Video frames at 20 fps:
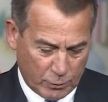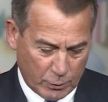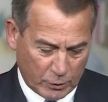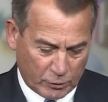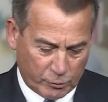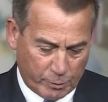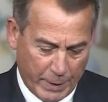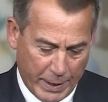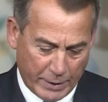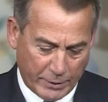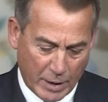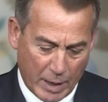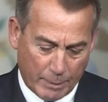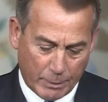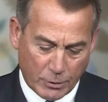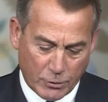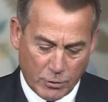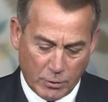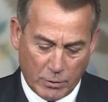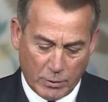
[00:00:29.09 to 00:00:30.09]
to expand
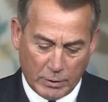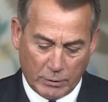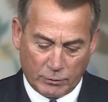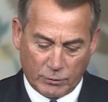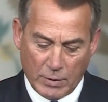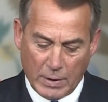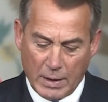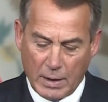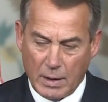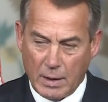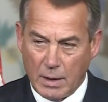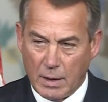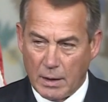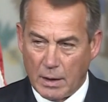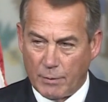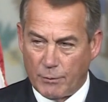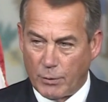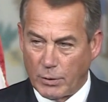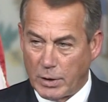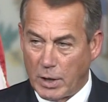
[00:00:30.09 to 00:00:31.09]
opportunities
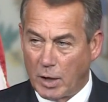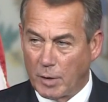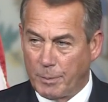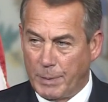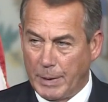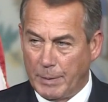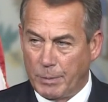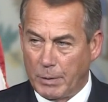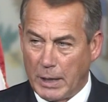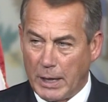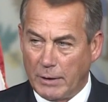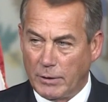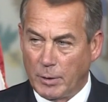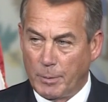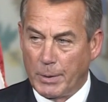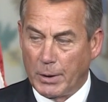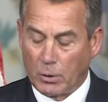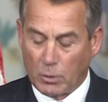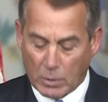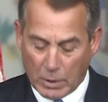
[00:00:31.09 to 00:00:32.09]
for young people and the
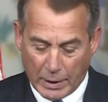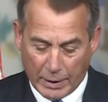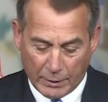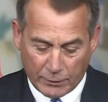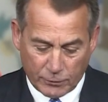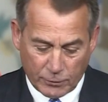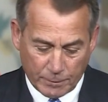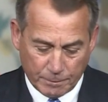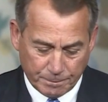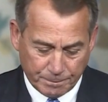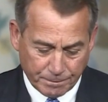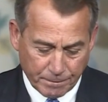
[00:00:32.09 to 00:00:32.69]
middle class.